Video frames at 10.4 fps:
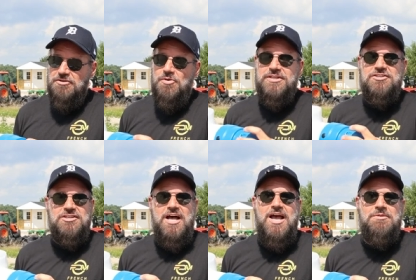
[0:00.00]
will go
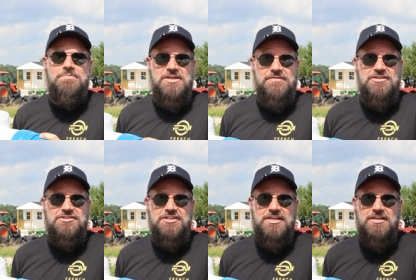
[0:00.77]
inside P V
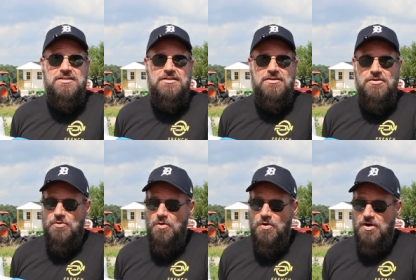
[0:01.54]
C
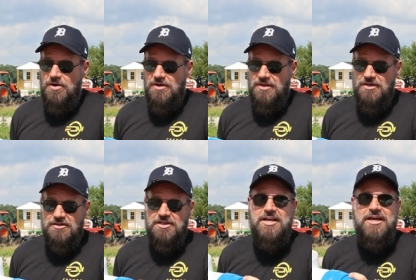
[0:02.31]
or
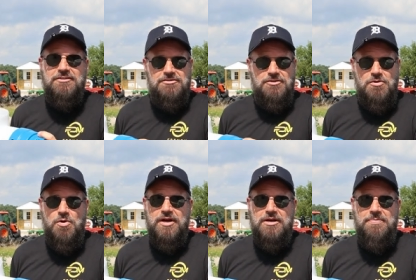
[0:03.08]
it'll connect to
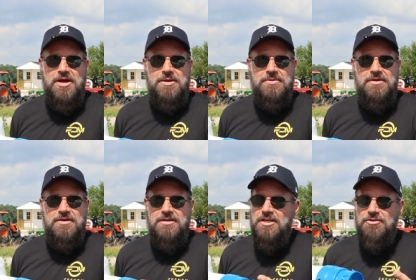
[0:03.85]
corrugated pipe.
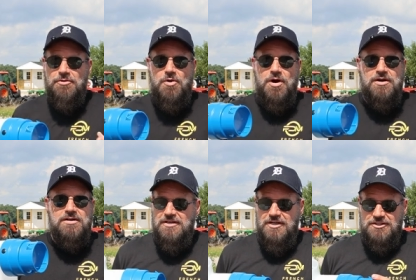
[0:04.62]
Either
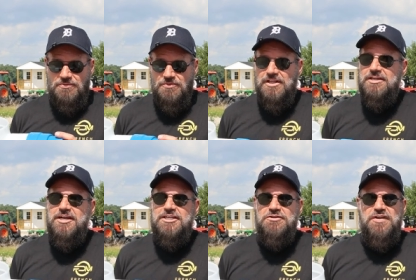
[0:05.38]
or, it's a really
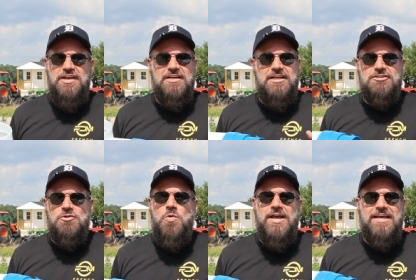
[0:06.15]
nice fit, it's
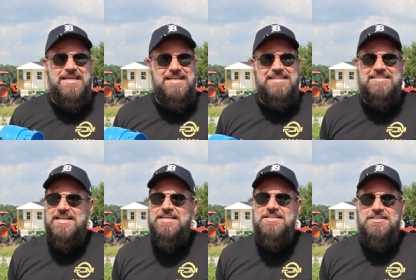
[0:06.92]
quick, and it's
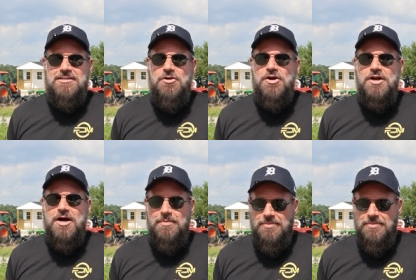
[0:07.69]
easy to hook